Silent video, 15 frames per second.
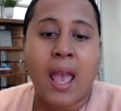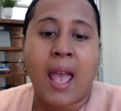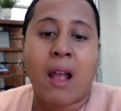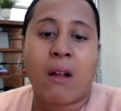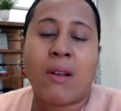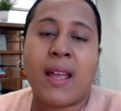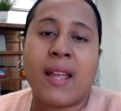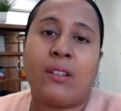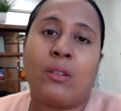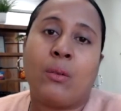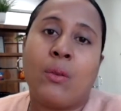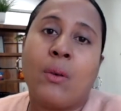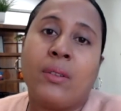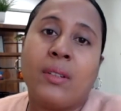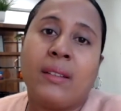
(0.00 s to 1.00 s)
All right, so
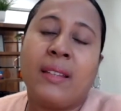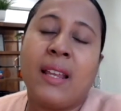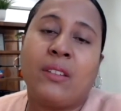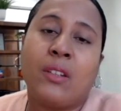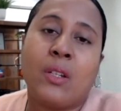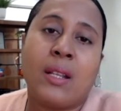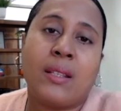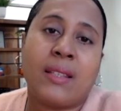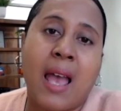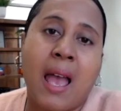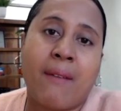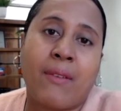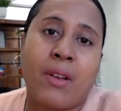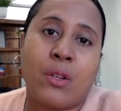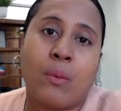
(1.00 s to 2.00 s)
those are things that you need to
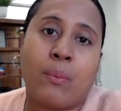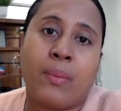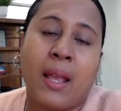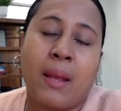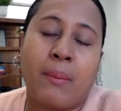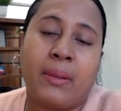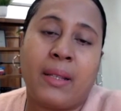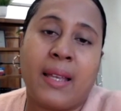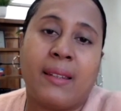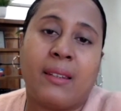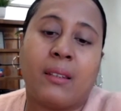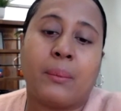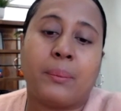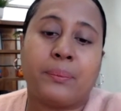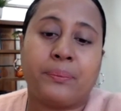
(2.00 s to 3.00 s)
have in your in place.
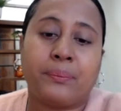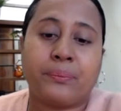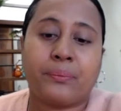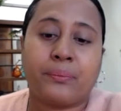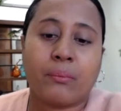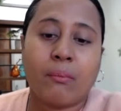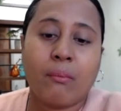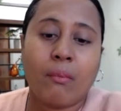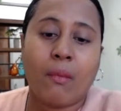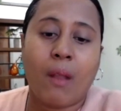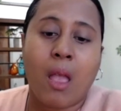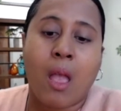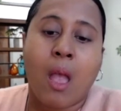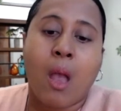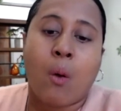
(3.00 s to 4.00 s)

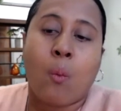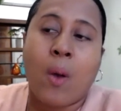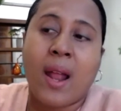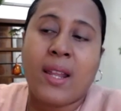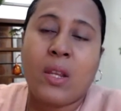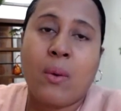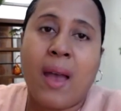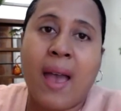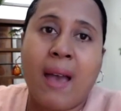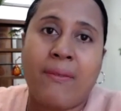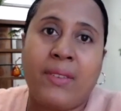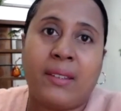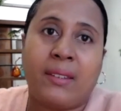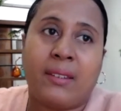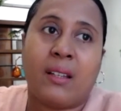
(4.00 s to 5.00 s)
When you have
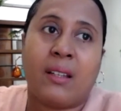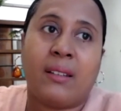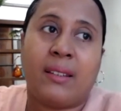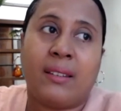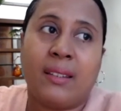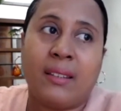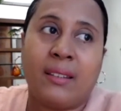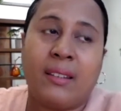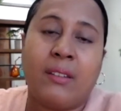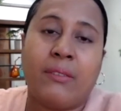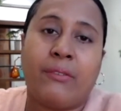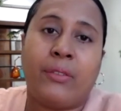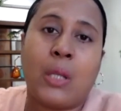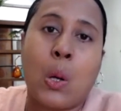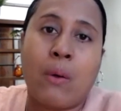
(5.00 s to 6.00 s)
this
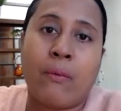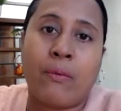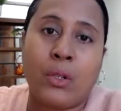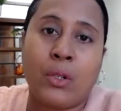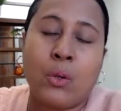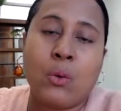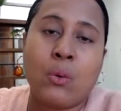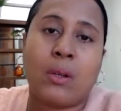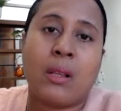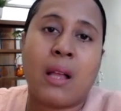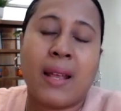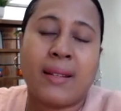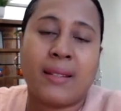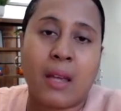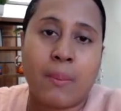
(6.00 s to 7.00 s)
consistent flow of new
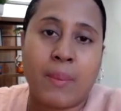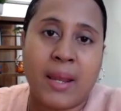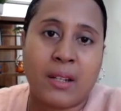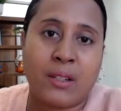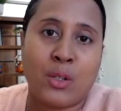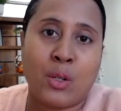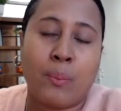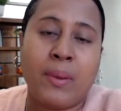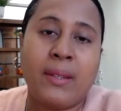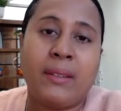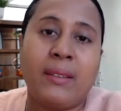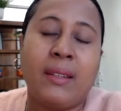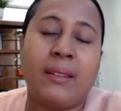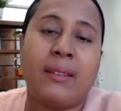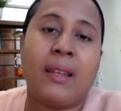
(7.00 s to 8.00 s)
clients coming into your
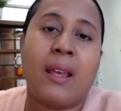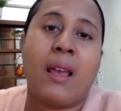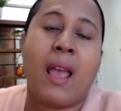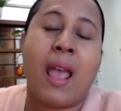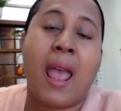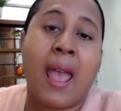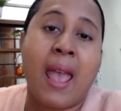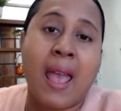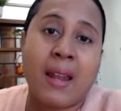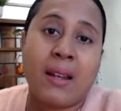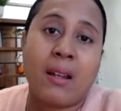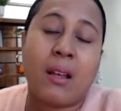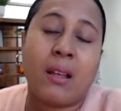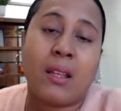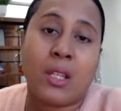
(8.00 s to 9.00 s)
business, and
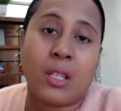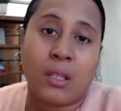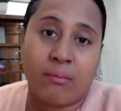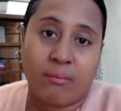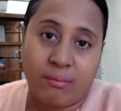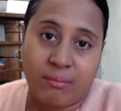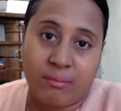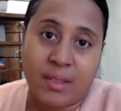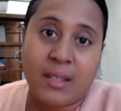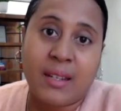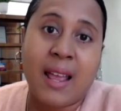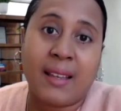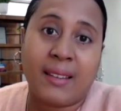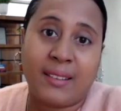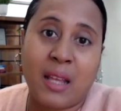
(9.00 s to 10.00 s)
the
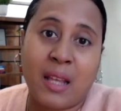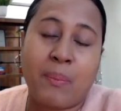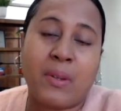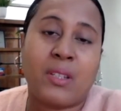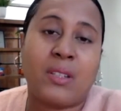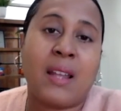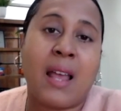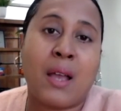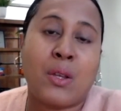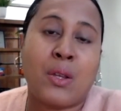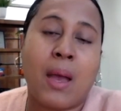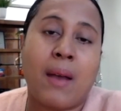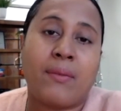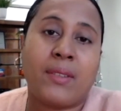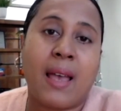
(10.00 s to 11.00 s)
next step is now you
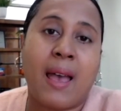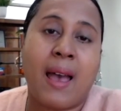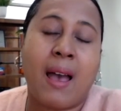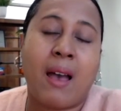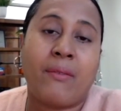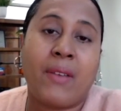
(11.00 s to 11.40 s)
have to have